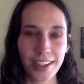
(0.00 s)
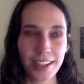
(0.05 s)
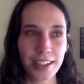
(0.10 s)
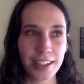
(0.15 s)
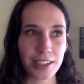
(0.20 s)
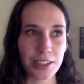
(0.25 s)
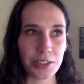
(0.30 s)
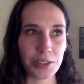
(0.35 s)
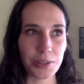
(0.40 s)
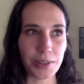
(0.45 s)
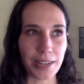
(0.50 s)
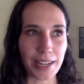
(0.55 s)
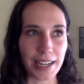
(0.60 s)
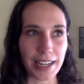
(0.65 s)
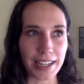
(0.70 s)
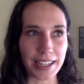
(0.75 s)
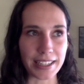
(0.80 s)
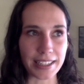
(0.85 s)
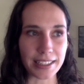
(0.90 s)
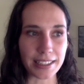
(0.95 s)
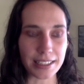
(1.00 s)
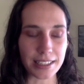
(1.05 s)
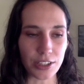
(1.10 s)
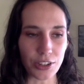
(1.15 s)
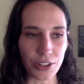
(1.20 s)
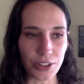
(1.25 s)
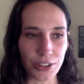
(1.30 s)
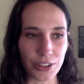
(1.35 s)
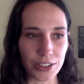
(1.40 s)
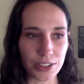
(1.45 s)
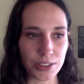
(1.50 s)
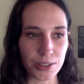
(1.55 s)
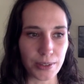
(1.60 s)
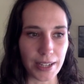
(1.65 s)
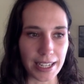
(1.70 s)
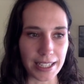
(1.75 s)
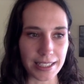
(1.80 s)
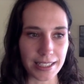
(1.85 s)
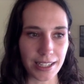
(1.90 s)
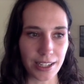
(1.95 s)
do I
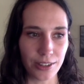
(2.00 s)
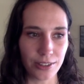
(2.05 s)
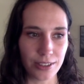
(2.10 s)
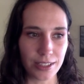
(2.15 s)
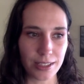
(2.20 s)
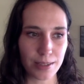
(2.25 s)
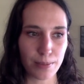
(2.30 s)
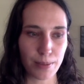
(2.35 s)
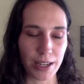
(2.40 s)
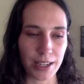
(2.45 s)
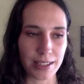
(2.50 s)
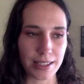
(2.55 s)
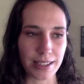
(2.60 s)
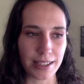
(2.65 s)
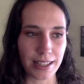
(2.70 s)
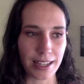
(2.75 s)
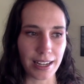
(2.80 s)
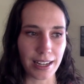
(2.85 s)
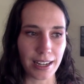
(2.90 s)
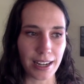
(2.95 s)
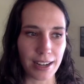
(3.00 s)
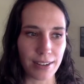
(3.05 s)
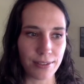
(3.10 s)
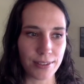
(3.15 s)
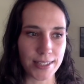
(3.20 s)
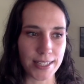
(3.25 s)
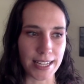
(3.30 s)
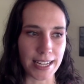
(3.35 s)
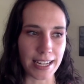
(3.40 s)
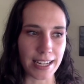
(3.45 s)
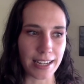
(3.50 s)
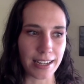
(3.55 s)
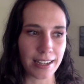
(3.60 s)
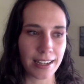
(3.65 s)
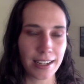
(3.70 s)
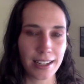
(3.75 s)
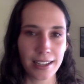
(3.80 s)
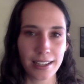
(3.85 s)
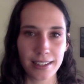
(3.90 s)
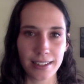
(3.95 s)
tell this person that I've seen
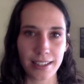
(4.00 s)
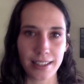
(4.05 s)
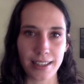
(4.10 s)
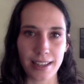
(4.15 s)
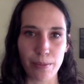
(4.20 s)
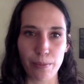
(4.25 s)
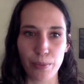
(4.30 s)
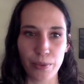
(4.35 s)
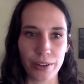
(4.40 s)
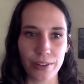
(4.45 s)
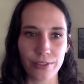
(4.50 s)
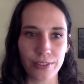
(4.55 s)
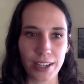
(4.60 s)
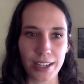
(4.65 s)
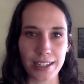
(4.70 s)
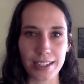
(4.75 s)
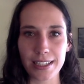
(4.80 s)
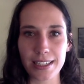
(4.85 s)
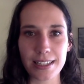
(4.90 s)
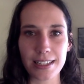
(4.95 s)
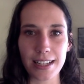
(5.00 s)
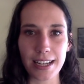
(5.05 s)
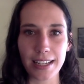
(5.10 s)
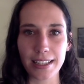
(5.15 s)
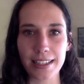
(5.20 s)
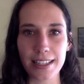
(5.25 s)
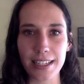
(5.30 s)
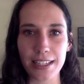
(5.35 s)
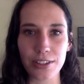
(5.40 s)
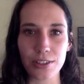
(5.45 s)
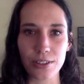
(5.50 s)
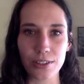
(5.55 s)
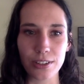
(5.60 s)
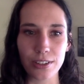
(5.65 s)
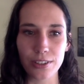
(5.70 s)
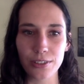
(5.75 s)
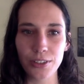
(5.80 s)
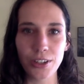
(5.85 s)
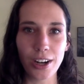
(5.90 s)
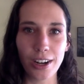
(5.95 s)
that their boyfriend is like this or
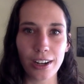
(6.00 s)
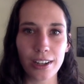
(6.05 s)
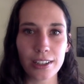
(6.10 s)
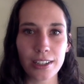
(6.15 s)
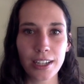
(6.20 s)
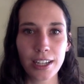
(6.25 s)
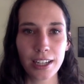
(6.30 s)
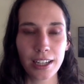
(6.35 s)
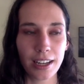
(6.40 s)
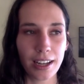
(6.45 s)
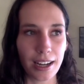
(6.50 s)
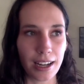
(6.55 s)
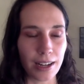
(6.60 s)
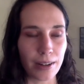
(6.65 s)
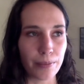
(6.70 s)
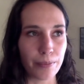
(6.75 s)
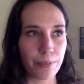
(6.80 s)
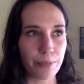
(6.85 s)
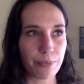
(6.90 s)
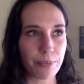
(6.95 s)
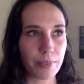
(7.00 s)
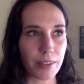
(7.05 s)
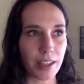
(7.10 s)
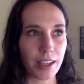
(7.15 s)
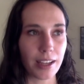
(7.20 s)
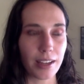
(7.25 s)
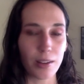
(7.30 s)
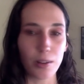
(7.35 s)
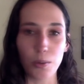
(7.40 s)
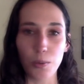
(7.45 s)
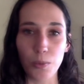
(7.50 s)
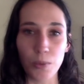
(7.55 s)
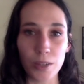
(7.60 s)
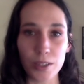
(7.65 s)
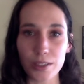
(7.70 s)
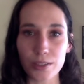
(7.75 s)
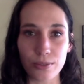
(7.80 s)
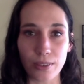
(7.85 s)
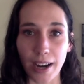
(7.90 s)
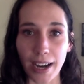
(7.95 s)
not?
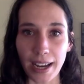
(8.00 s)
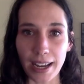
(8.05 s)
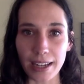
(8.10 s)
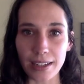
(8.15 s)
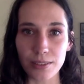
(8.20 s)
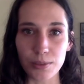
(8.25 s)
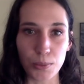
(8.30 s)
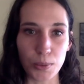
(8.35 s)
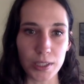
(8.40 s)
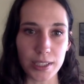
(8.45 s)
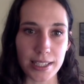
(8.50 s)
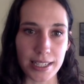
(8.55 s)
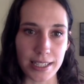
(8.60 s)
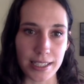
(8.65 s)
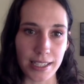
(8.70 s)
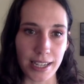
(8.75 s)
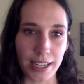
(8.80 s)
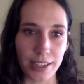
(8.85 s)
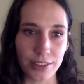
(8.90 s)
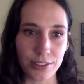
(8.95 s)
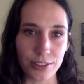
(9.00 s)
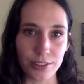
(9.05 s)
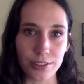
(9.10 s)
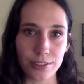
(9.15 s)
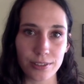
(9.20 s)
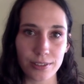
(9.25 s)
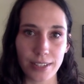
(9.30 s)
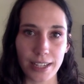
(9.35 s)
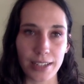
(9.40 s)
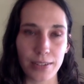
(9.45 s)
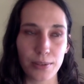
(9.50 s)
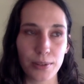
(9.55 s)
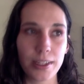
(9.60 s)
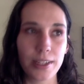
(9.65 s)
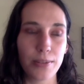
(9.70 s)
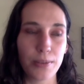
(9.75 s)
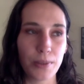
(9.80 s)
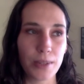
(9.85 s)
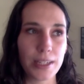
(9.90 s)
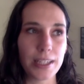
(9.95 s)
What's right? What's integral? Like
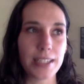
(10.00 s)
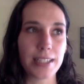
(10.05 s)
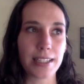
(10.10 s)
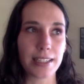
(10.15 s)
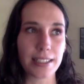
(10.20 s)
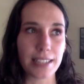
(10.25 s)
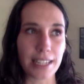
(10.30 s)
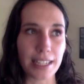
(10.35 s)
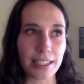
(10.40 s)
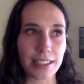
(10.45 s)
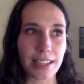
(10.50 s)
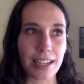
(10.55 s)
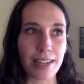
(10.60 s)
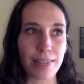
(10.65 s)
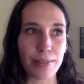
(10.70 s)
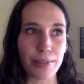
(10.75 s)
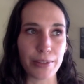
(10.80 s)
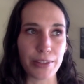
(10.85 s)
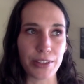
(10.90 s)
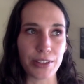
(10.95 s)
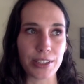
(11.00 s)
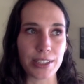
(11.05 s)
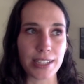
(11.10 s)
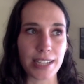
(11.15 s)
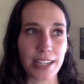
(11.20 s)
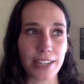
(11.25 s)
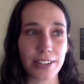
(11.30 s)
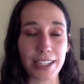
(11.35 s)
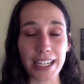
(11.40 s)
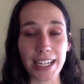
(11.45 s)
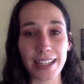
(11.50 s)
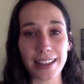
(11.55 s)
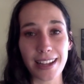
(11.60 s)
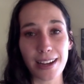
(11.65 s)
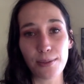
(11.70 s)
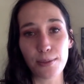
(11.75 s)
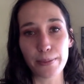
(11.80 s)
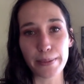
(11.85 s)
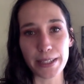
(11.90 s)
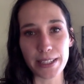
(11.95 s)
what is in alignment with your integrity? And
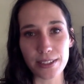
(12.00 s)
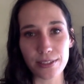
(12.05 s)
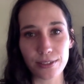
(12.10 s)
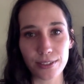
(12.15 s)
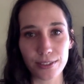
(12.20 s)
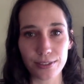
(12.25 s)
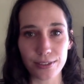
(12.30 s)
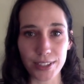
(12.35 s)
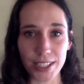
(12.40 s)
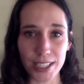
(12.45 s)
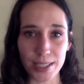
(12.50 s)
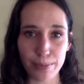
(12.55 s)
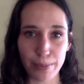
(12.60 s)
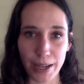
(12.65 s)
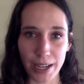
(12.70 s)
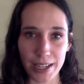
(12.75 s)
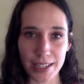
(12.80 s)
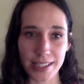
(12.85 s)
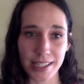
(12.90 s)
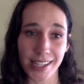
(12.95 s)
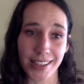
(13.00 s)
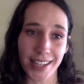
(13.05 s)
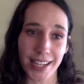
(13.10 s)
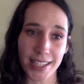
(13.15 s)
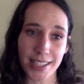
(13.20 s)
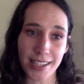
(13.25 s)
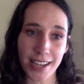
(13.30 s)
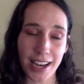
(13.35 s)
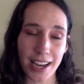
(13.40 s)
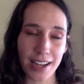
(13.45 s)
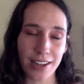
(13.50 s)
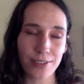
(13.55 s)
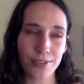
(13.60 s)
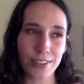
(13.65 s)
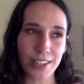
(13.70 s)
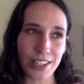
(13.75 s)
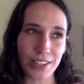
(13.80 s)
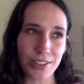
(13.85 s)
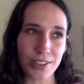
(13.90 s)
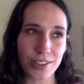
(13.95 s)
that will be different for each person. And that's kind of
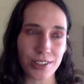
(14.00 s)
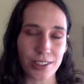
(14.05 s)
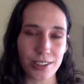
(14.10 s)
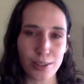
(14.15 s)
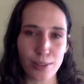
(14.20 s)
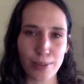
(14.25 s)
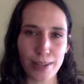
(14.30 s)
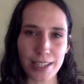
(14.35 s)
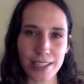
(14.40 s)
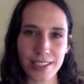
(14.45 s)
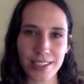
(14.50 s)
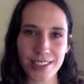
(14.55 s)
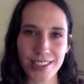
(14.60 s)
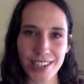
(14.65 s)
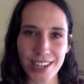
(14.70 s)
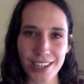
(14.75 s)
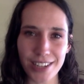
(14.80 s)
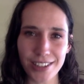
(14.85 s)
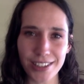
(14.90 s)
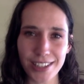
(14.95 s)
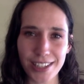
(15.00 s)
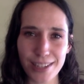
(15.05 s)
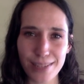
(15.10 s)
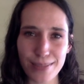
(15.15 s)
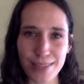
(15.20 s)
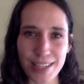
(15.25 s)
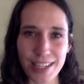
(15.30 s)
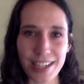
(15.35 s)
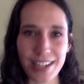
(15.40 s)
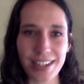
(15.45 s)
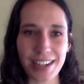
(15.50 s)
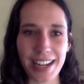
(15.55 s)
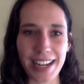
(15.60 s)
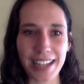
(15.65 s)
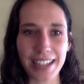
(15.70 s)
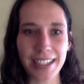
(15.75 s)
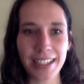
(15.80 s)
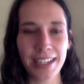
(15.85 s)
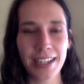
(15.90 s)
where your solar plexus chakra comes in, like